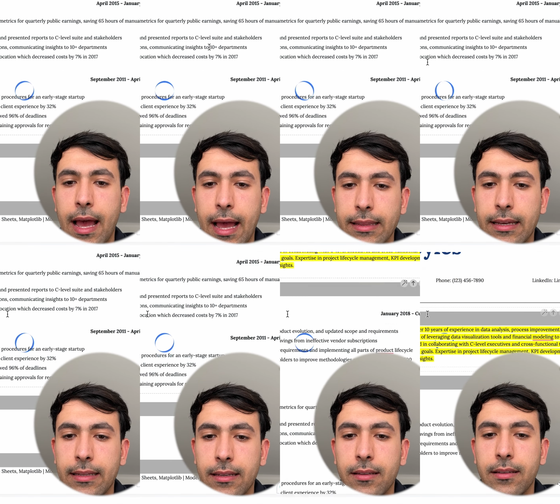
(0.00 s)
and
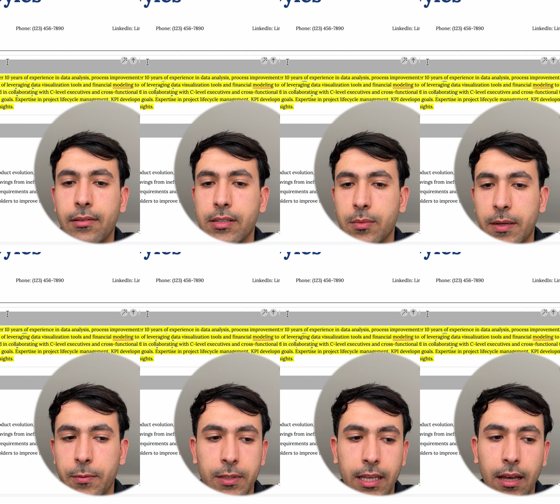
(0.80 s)
then the resume
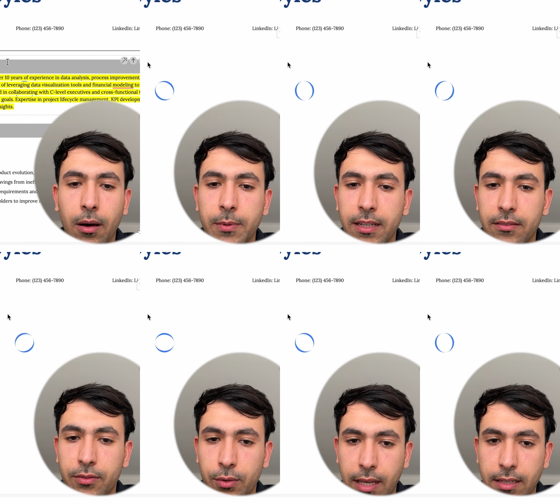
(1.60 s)
will get updated
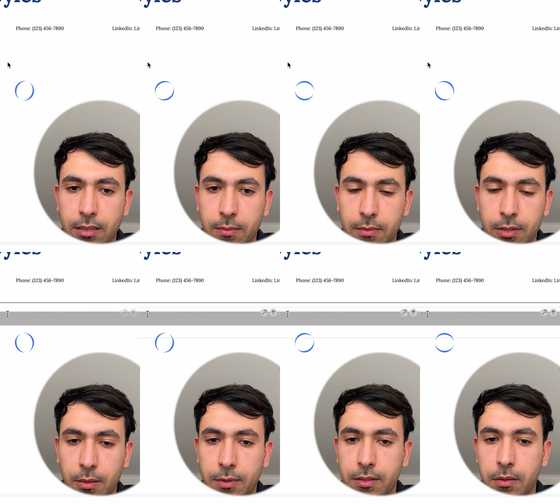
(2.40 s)
for that
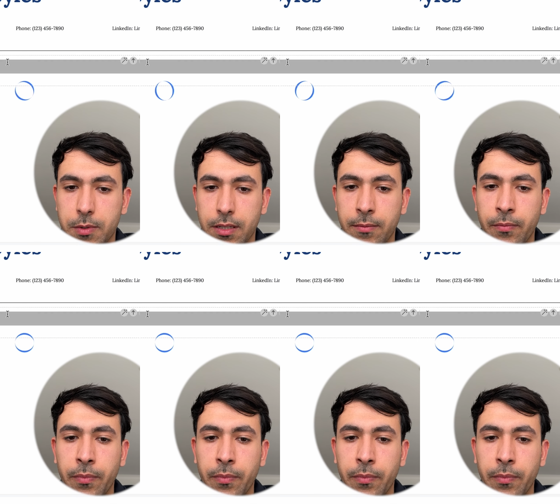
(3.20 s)
job description.